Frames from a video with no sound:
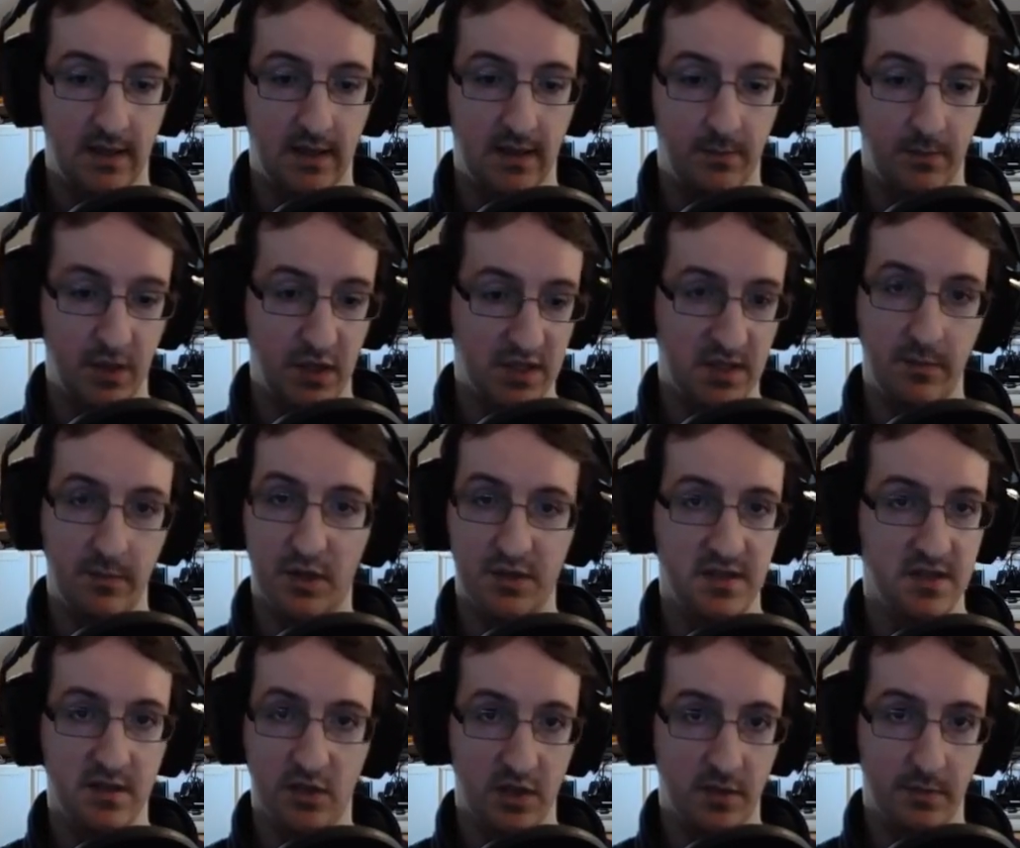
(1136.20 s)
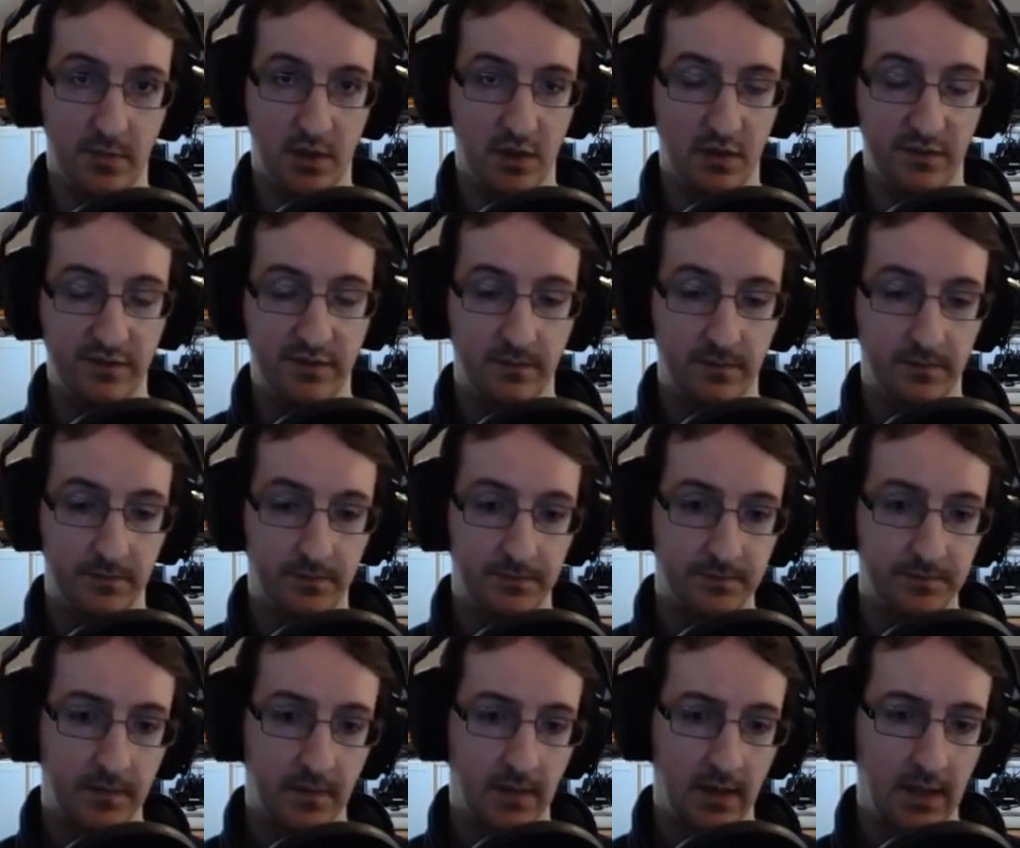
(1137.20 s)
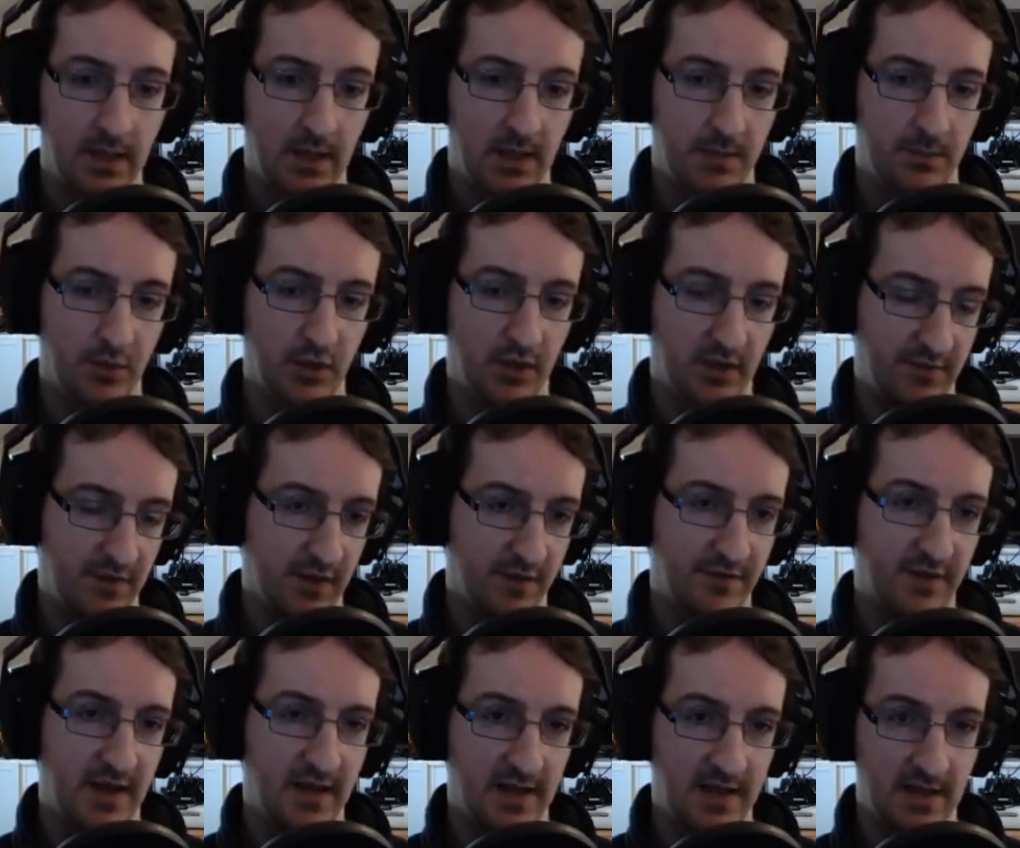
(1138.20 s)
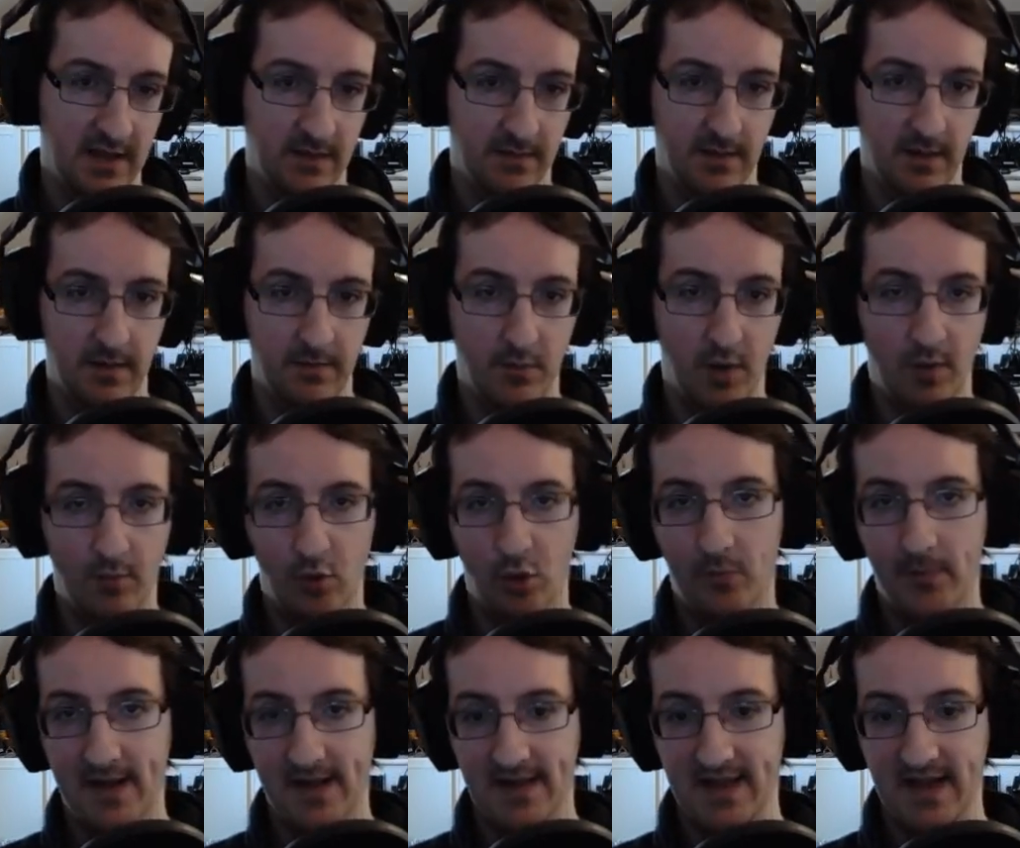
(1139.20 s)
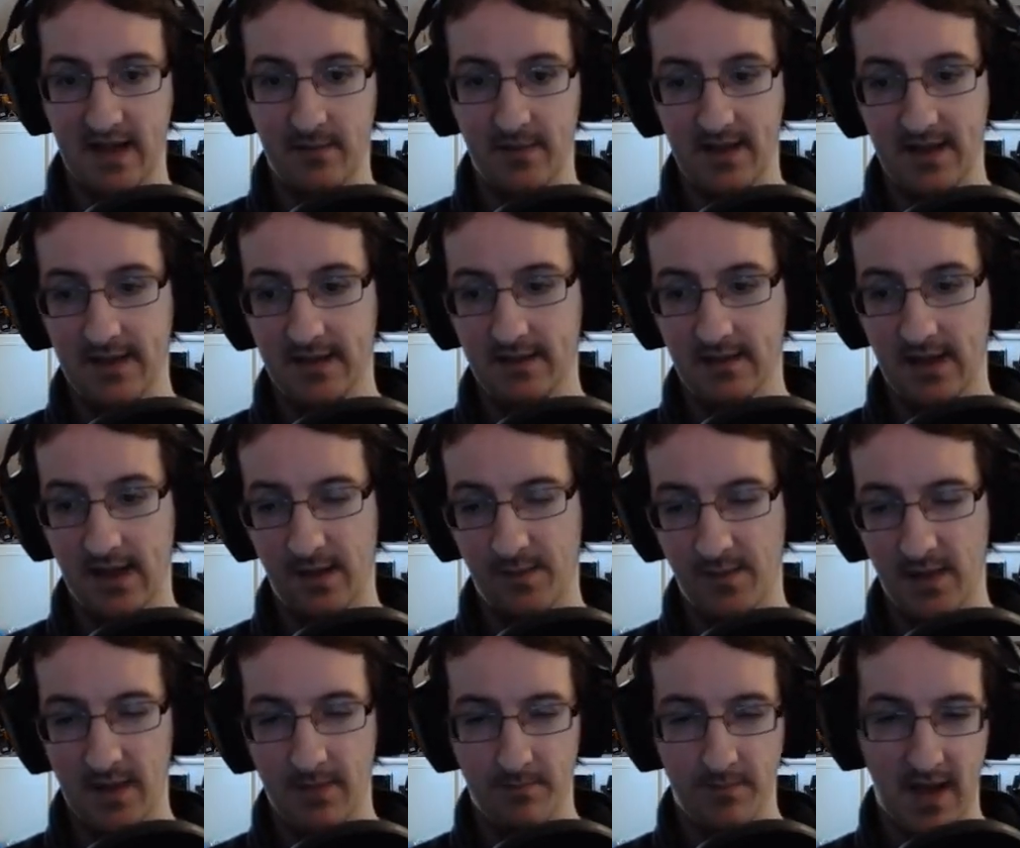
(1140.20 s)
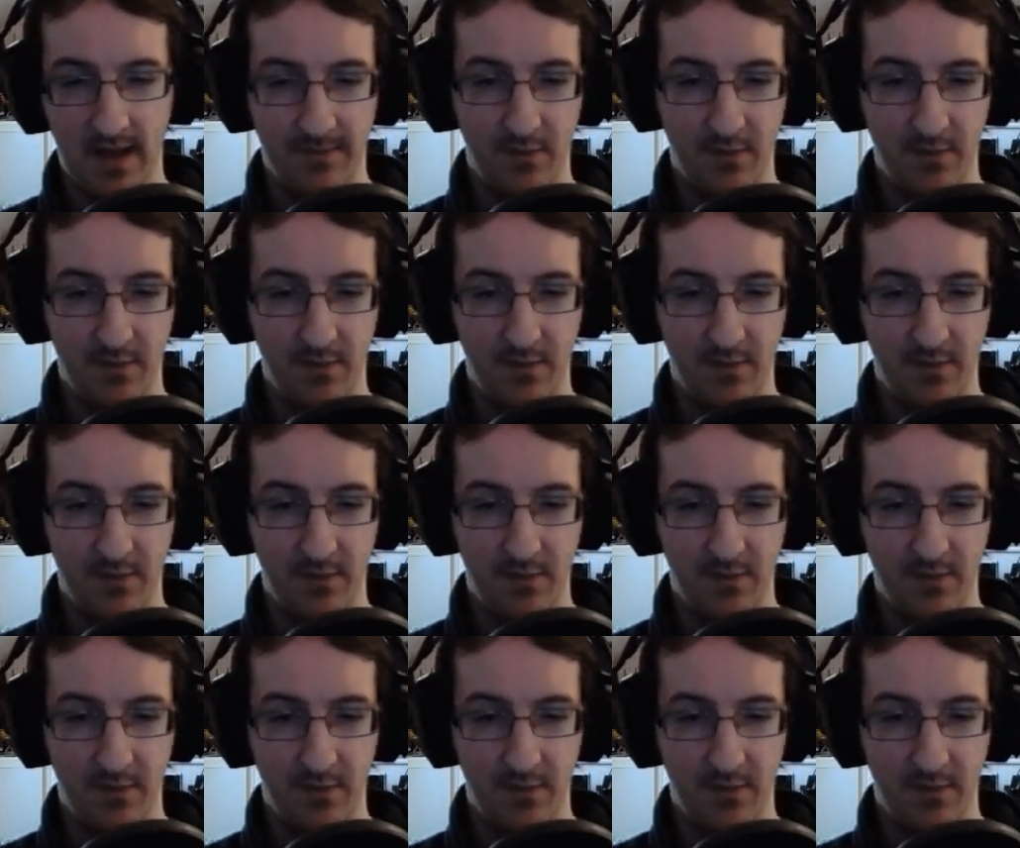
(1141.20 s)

because the boss isn't going to move. But if you're fighting a more mobile enemy, it might